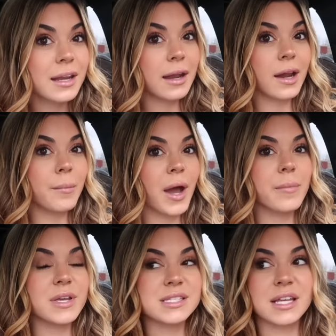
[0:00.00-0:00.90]
none of my
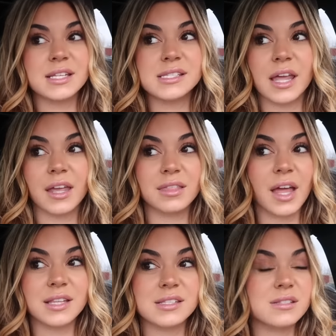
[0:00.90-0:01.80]
business. Like,
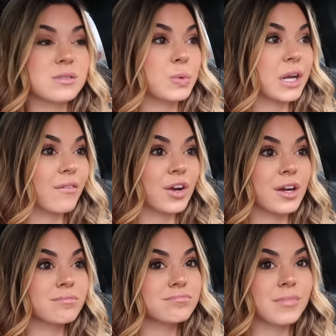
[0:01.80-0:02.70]
that's
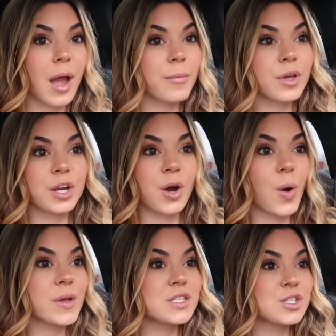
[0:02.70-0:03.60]
whatever. I'm gonna
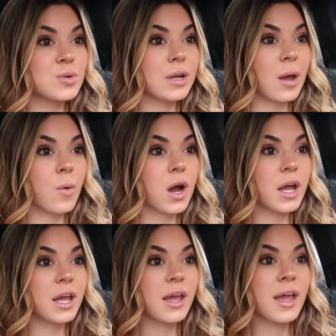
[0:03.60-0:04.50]
always do what I
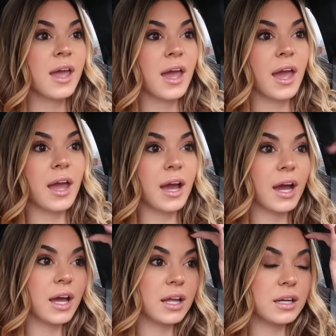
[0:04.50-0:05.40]
want.
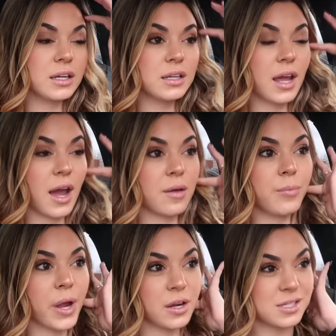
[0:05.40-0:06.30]
And yeah,
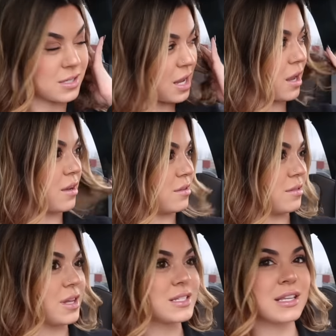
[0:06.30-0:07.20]
embarrassing
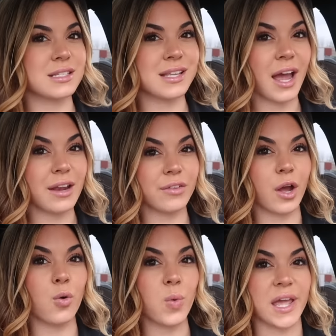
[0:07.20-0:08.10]
is kind of
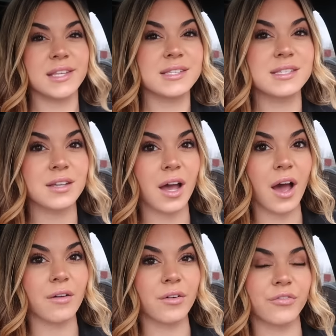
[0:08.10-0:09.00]
like a waste
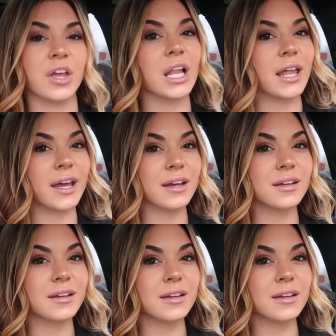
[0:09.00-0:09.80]
of a feeling.